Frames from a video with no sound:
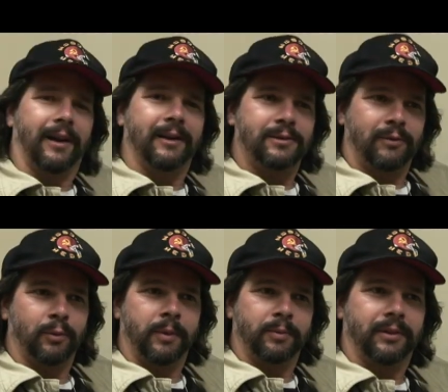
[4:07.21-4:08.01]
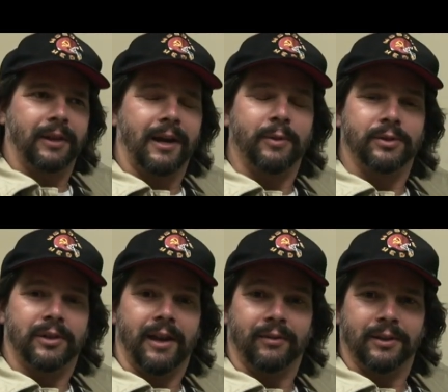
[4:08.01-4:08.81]
I had several people think I was
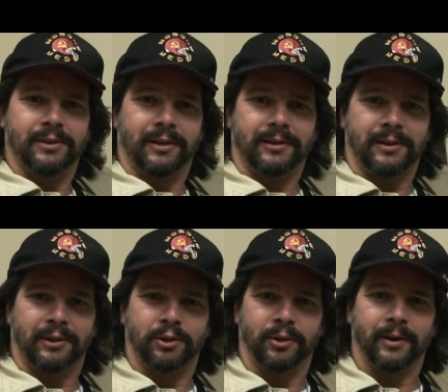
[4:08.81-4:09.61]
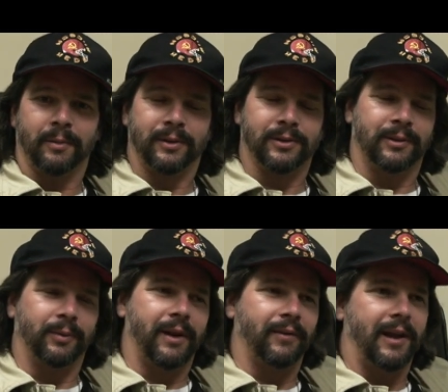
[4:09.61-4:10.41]
David as I, as I showed up because
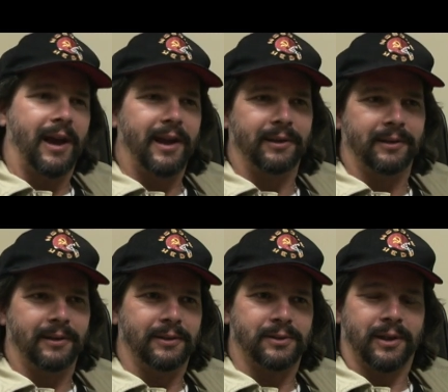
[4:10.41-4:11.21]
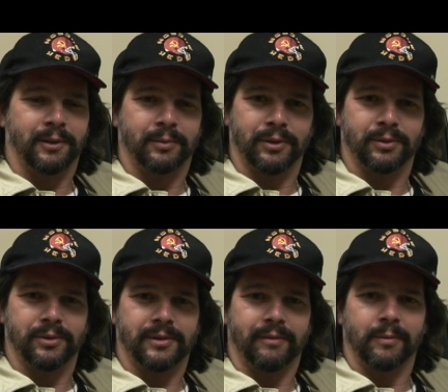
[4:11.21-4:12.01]
we haven't had any of the executive
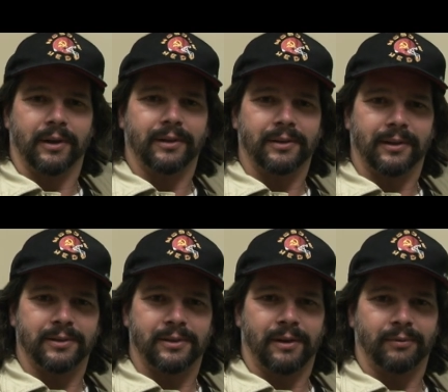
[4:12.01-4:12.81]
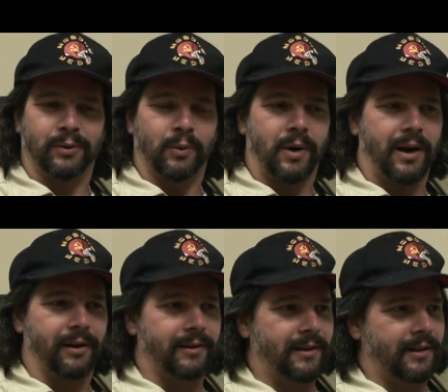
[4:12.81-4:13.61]
producers, haven't been on, on set for a
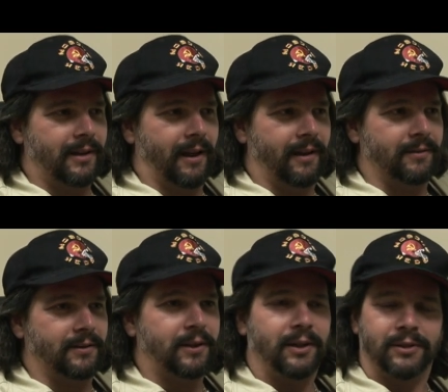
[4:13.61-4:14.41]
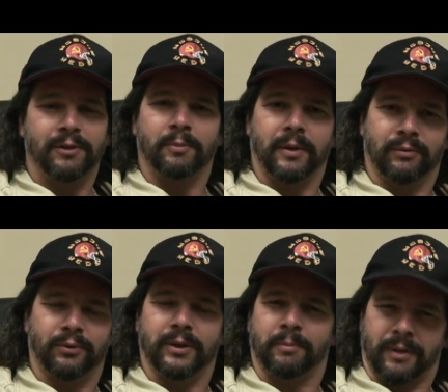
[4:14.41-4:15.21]
while, and the kids have been
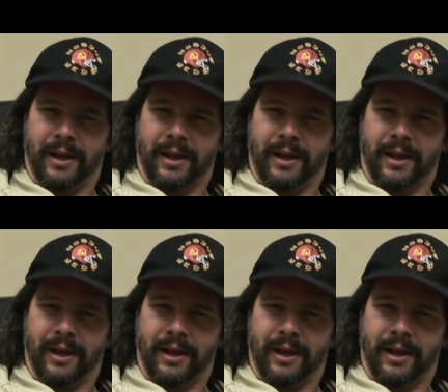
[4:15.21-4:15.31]
free to